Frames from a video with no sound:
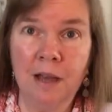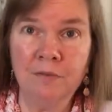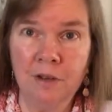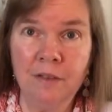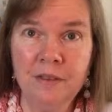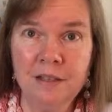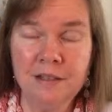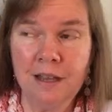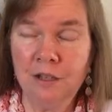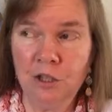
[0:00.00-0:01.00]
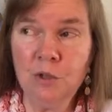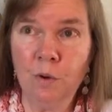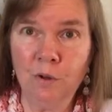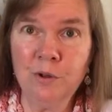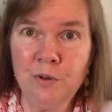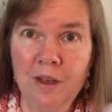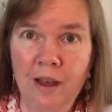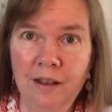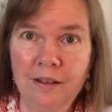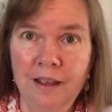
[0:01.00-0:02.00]
I've done this. You all knew
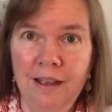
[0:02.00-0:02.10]
that.